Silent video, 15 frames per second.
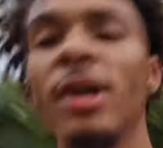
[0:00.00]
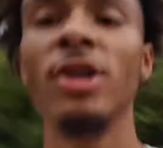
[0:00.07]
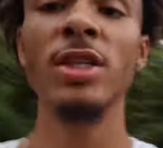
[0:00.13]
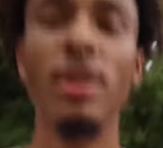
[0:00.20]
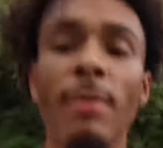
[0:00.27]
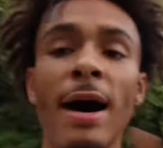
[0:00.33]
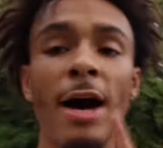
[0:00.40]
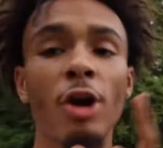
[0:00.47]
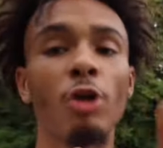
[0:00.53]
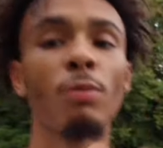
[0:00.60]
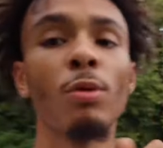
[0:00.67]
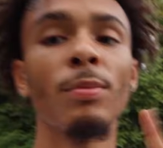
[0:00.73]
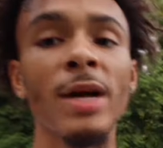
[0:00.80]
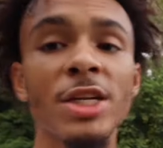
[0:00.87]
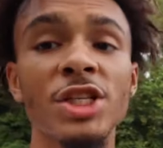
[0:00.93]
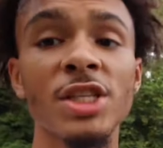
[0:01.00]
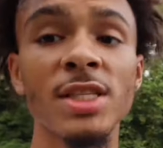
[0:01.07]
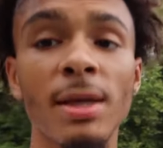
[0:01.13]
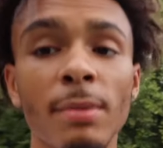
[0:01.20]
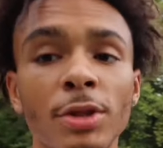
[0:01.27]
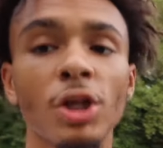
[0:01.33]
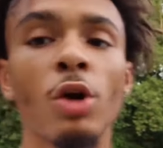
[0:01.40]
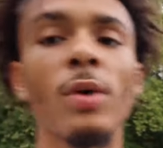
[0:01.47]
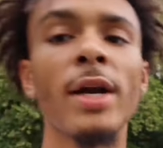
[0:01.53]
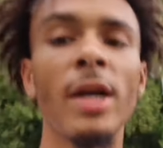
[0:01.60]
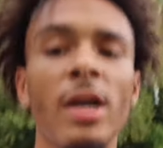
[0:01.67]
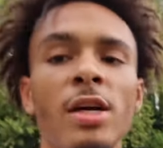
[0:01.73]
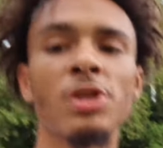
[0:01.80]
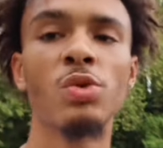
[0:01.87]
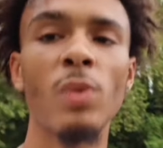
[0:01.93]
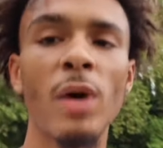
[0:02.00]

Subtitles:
Here's some honorable mentions I'm gonna throw in here as